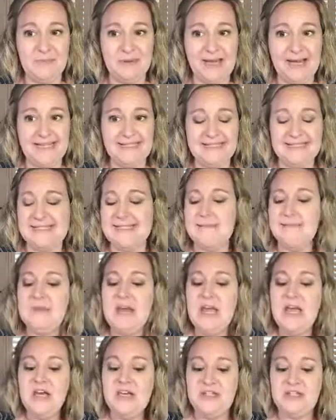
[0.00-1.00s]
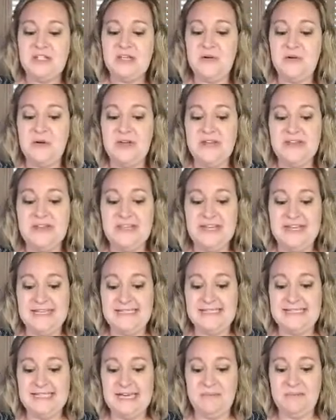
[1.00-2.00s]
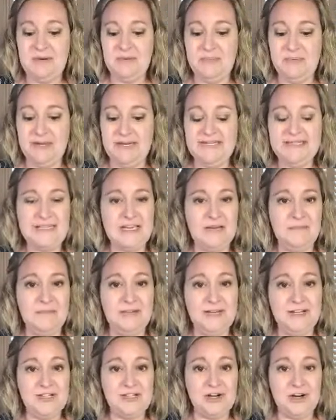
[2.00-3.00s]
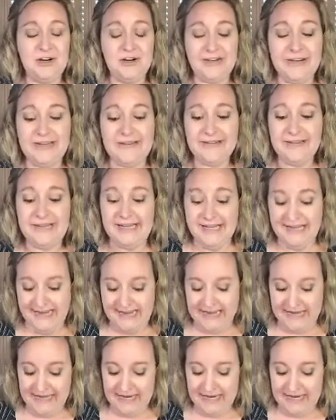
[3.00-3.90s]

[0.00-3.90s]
Blends. So these Stampin' Blends come in a dark and light,